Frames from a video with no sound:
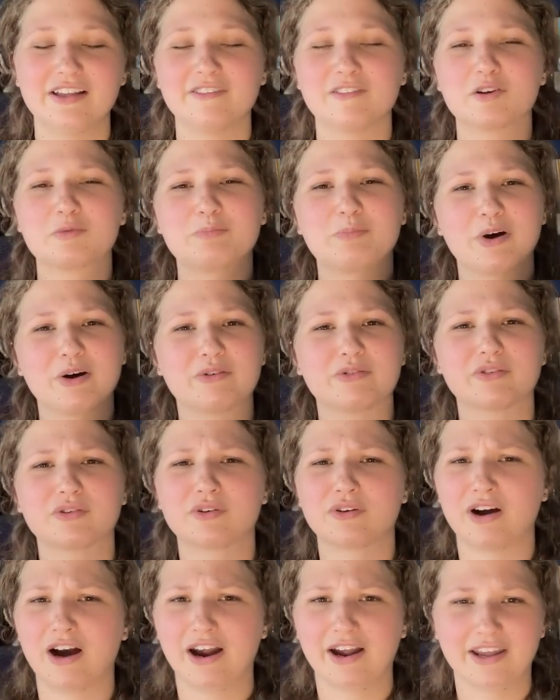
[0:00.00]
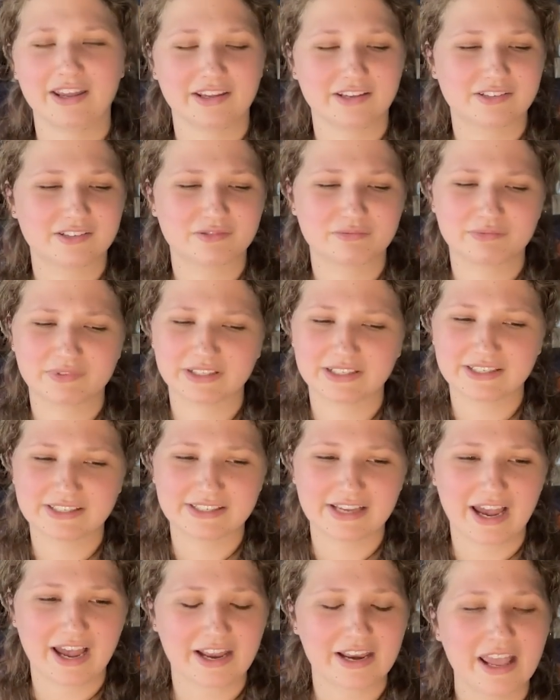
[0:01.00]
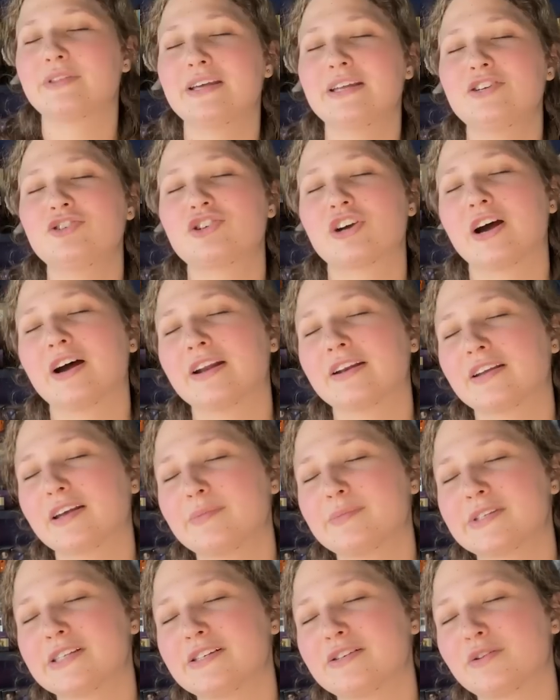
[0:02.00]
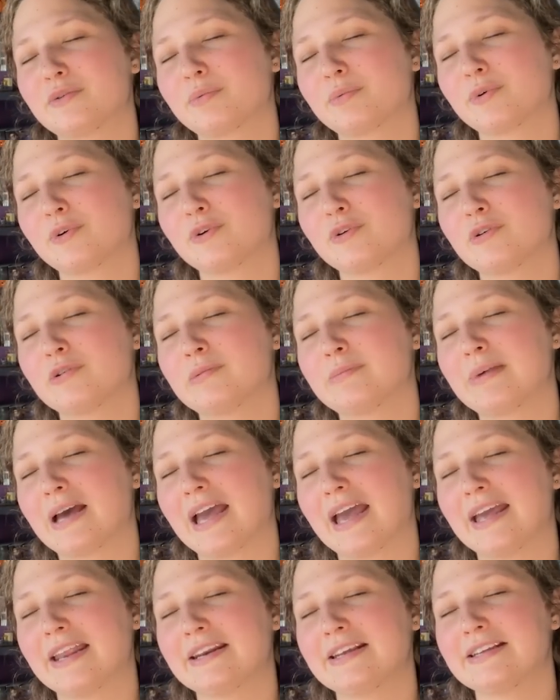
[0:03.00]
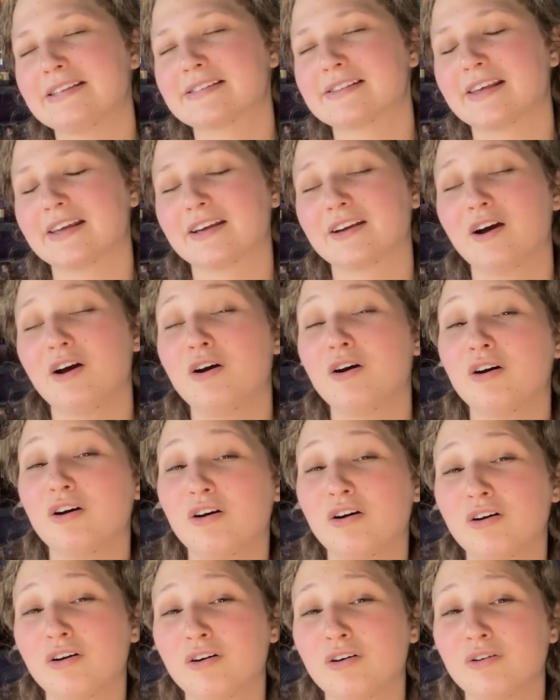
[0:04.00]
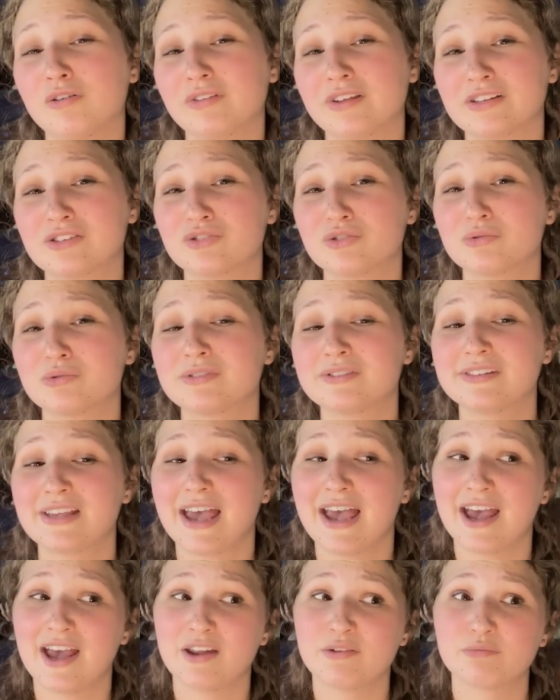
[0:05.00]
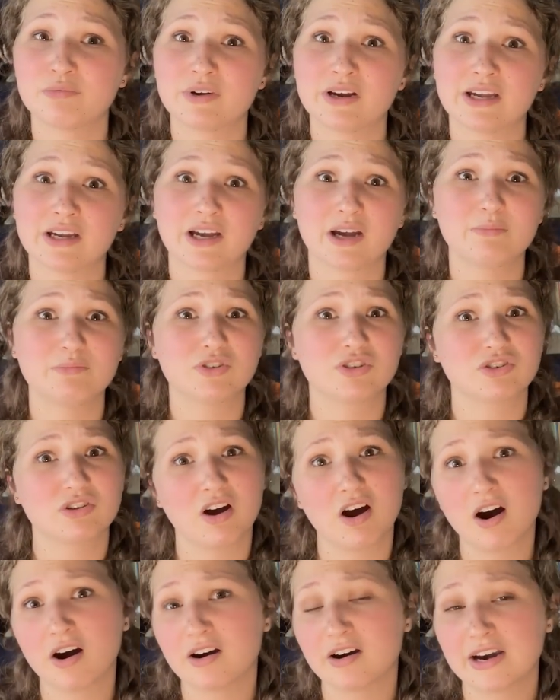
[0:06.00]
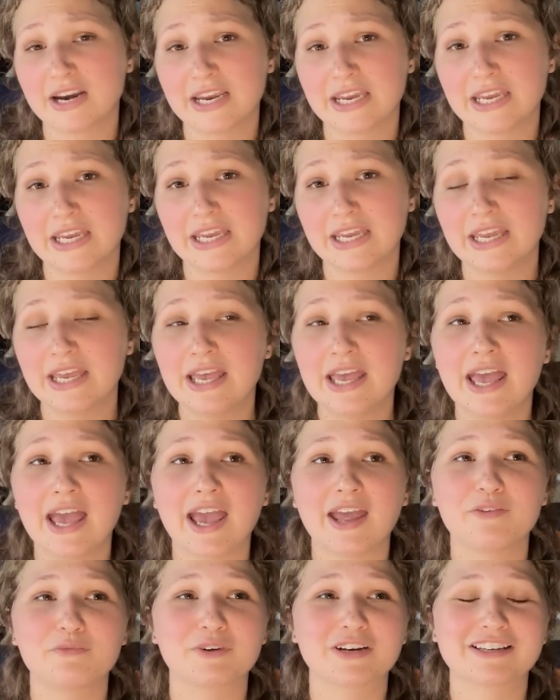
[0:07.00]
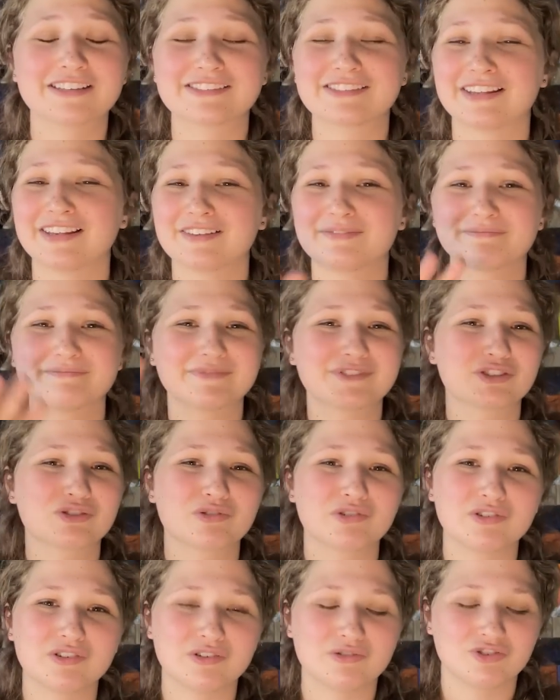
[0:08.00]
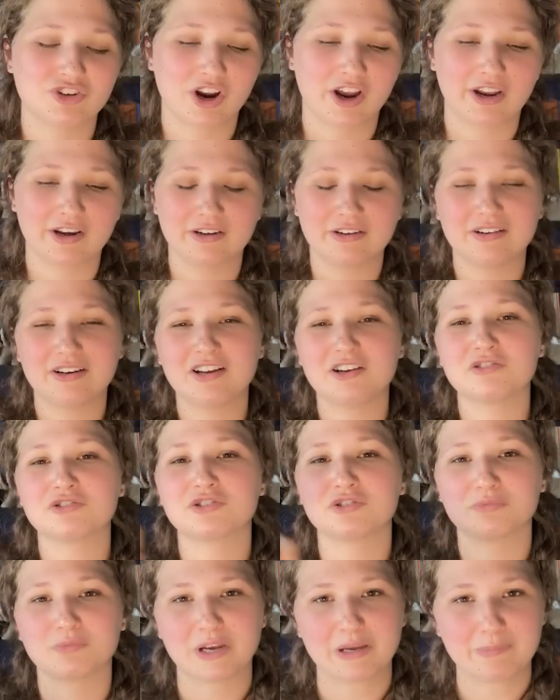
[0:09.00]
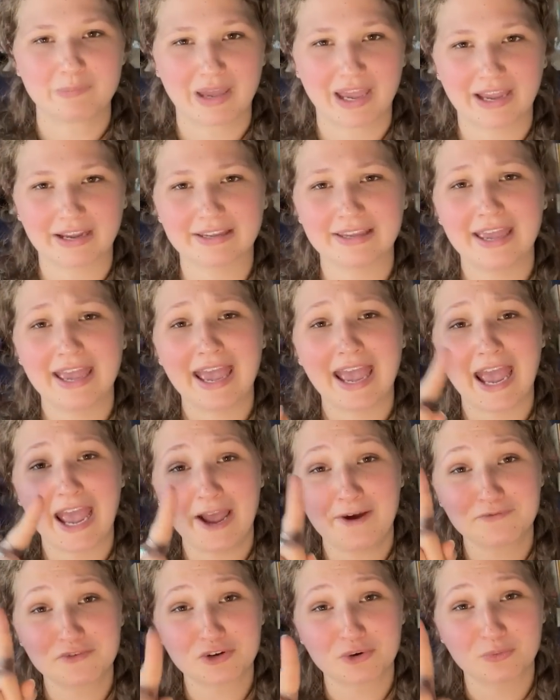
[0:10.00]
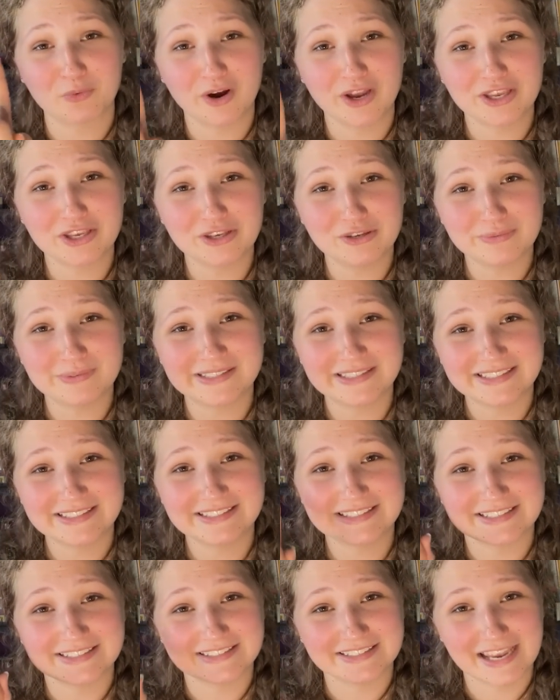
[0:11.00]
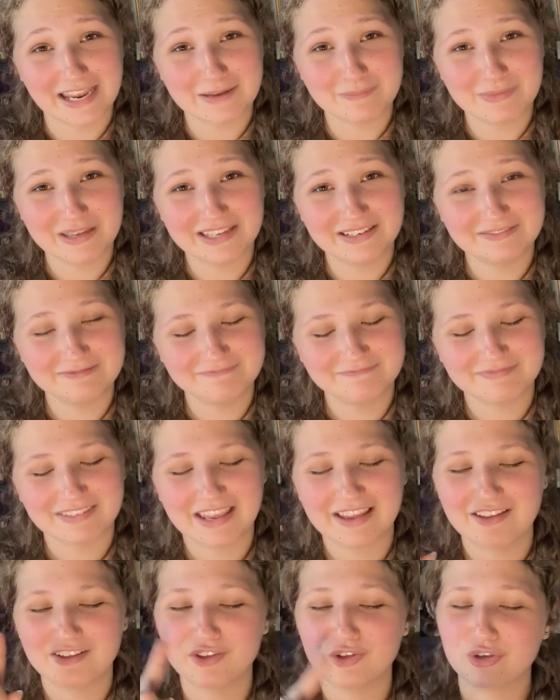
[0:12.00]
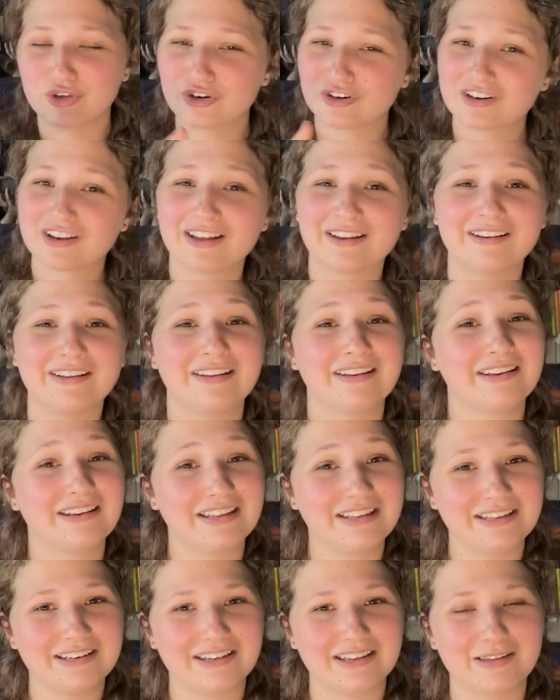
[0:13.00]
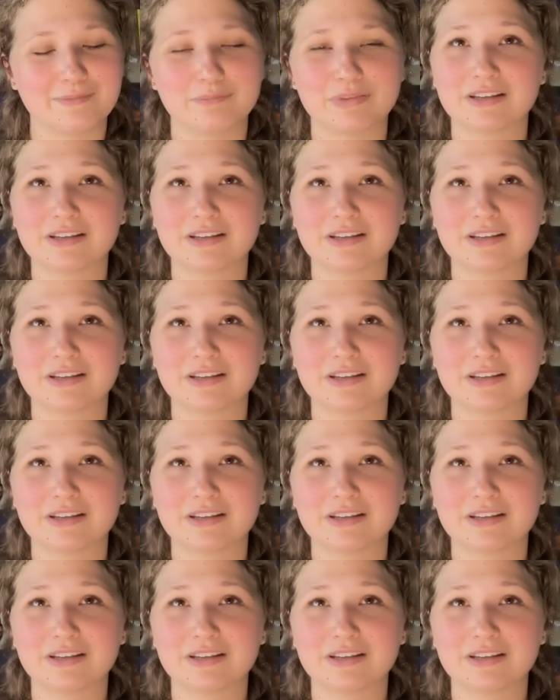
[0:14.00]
They're both crying. It's really sad. Then John comes into the room and he's like, oh, that's so sad, Rick. I'm sorry. And Rick is like, screw you, John. Here's your ring back. After what you did to Damon, you're gonna need it.